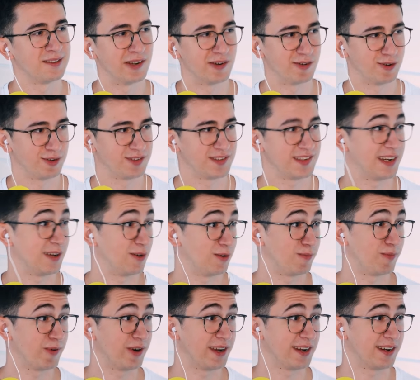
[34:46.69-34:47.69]
neurons in
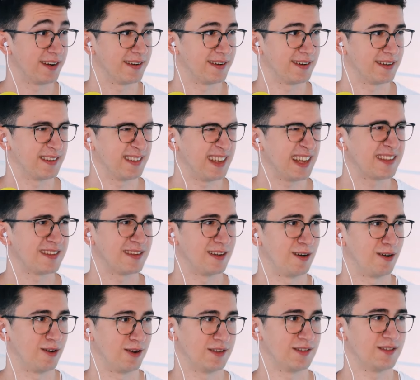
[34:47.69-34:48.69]
our brain. That's
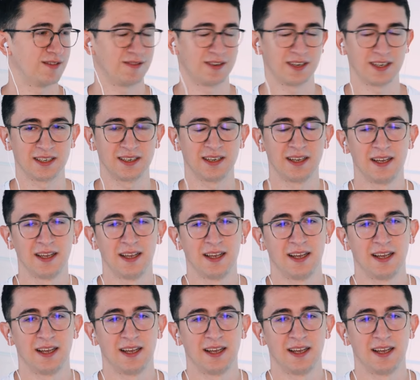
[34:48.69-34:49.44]
a lot, right?